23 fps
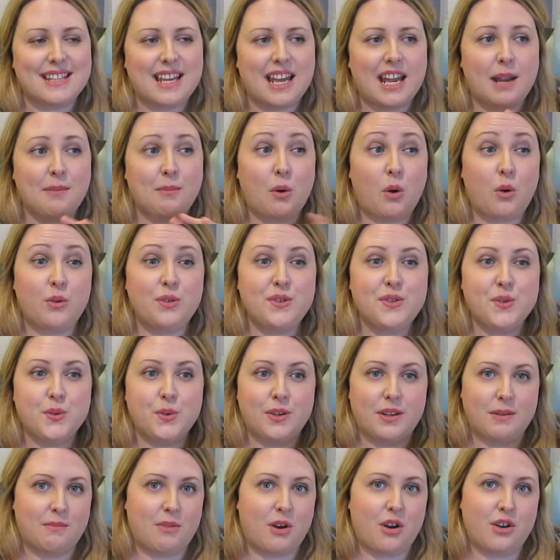then also
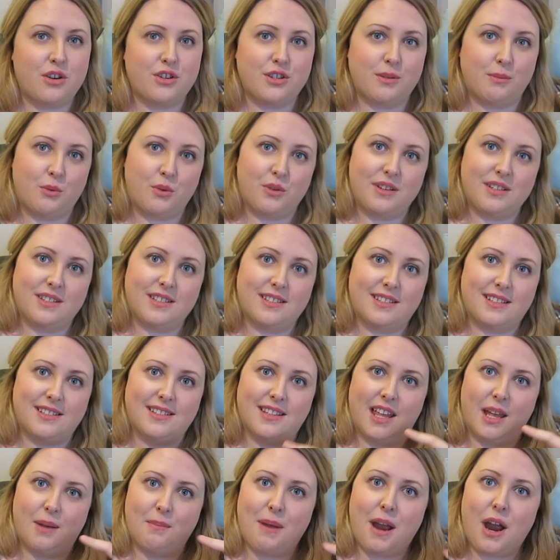in March I'm going to
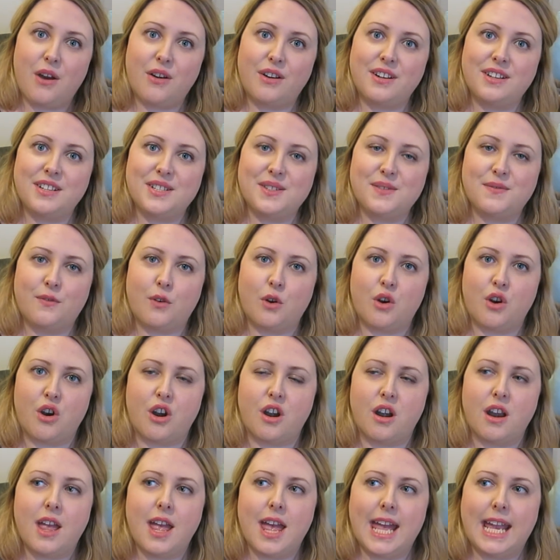Disneyland Paris
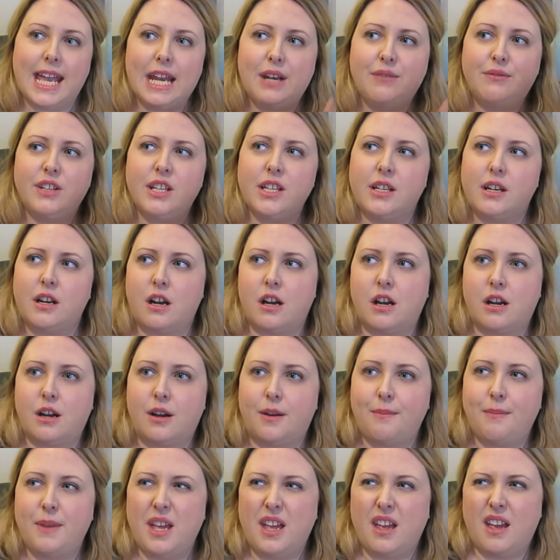for kind of like a